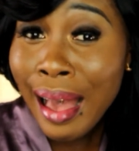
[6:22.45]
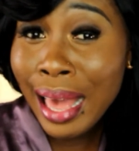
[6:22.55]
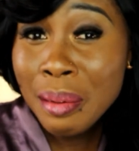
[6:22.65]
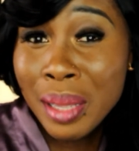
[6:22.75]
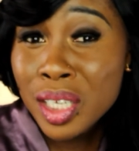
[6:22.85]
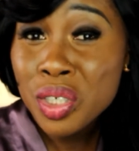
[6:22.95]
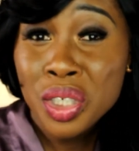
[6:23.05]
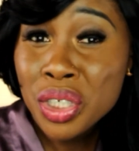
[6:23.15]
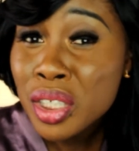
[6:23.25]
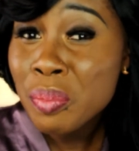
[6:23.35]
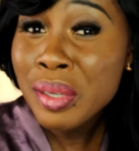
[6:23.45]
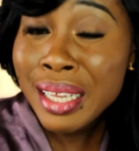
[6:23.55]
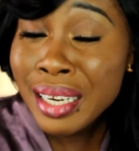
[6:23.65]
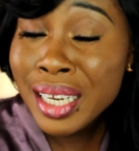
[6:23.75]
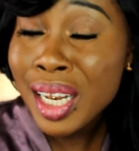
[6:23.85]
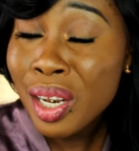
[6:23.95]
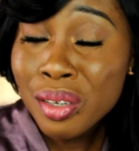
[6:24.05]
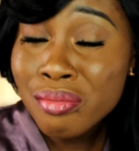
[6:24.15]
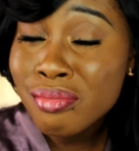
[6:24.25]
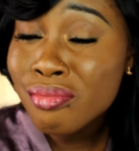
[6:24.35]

and Mildred should be a little,